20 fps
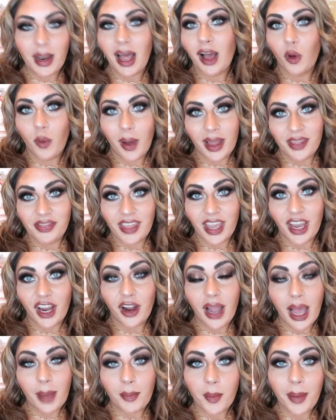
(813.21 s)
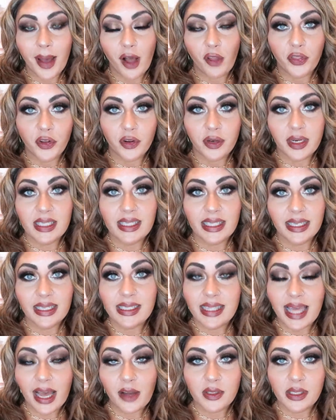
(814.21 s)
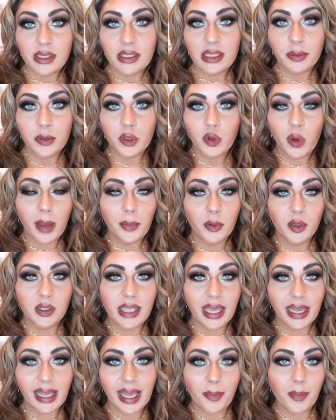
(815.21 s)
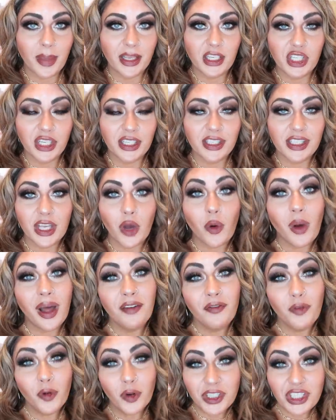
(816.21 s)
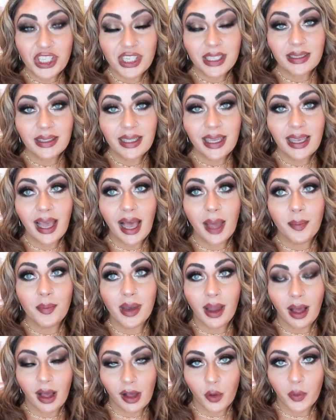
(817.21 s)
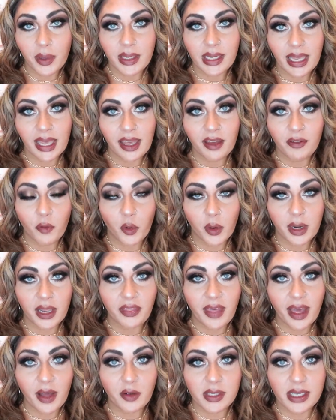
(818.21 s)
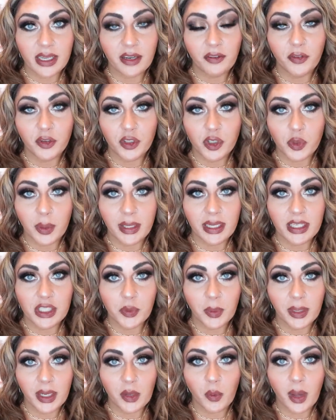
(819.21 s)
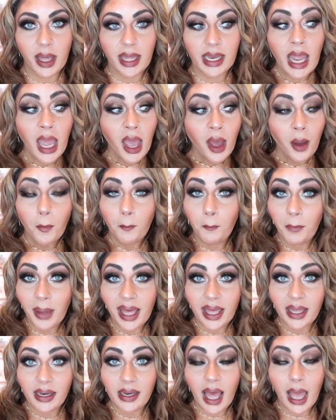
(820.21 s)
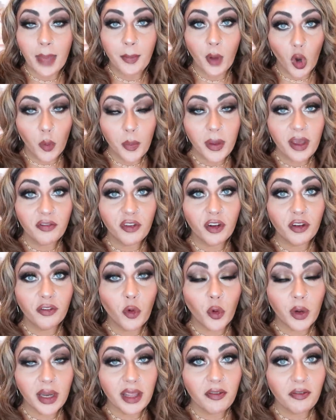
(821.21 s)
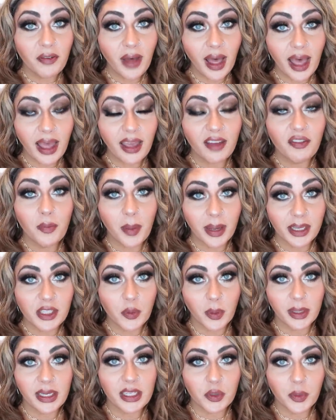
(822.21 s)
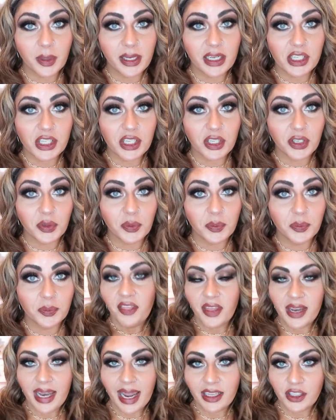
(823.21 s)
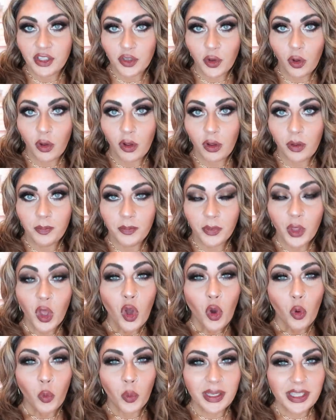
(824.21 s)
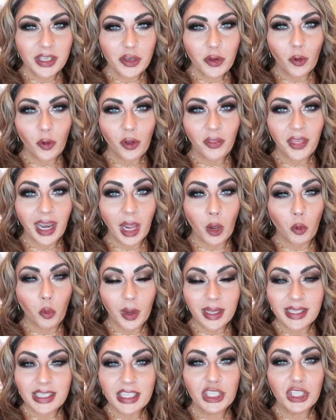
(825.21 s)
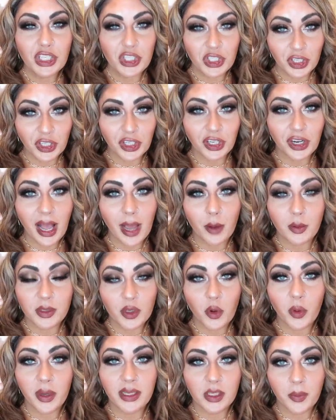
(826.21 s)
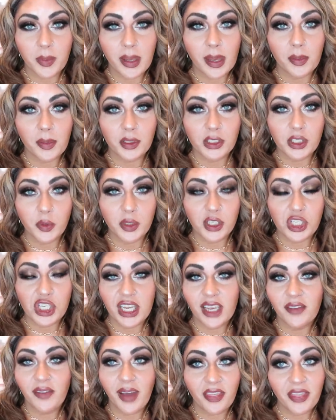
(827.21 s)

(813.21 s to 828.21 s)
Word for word: I'm not quite there. I'm about thirty-six thousand subscribers, like I mentioned. So unfortunately, I'm not going to hit forty thousand for twenty twenty-one, but I'm hoping for forty-five by twenty twenty-two. The next goal was a goal that I wasn't sure I was going to be able to achieve.